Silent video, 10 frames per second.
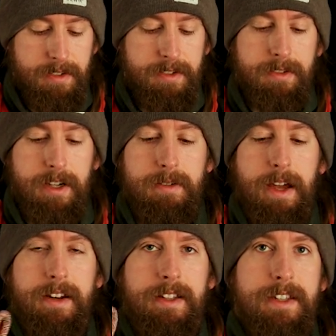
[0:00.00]
So
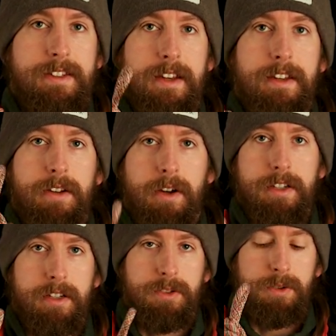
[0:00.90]
at least add a
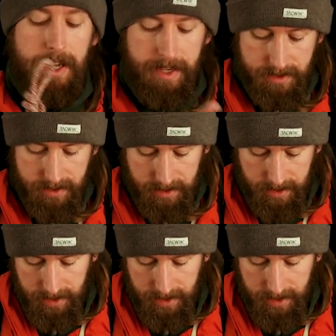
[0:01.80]
knot to the end,